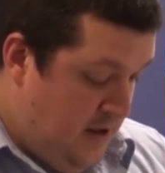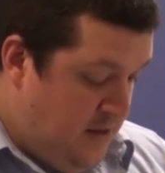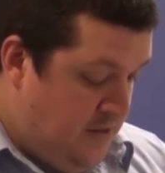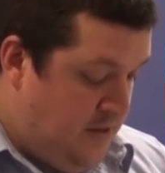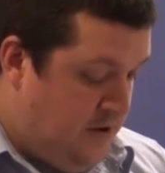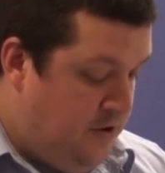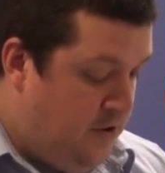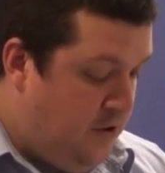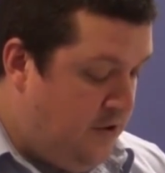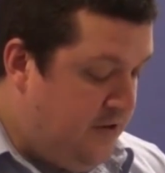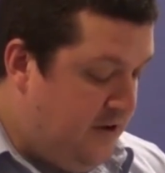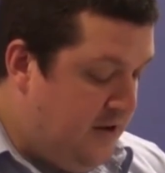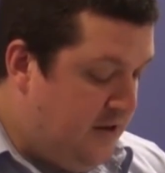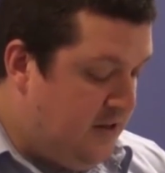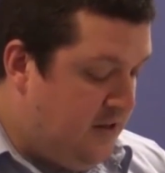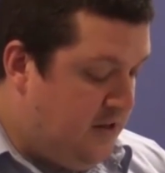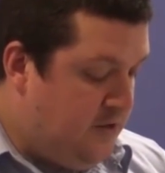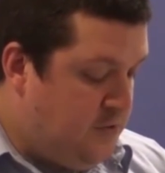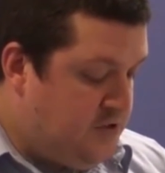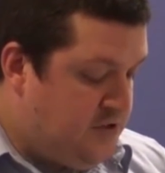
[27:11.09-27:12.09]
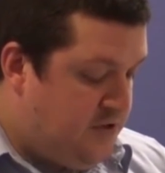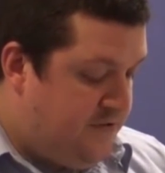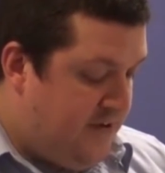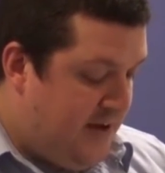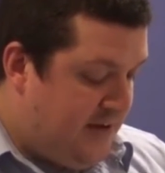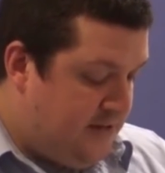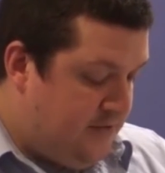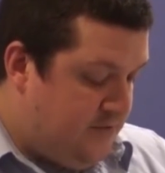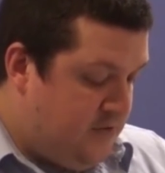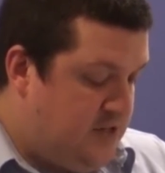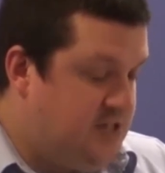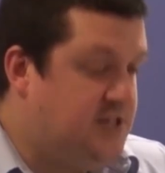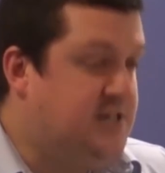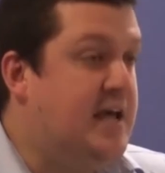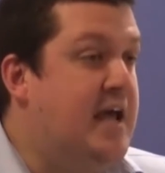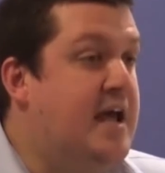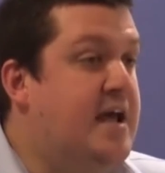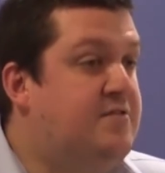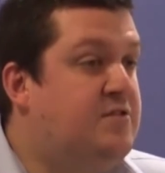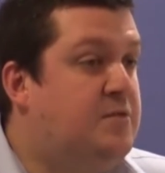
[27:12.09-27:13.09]
That Northern England was effectively
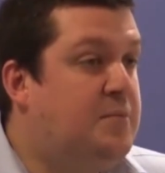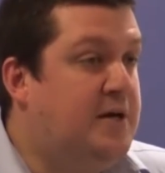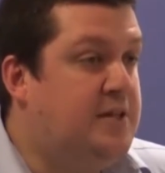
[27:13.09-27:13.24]
saved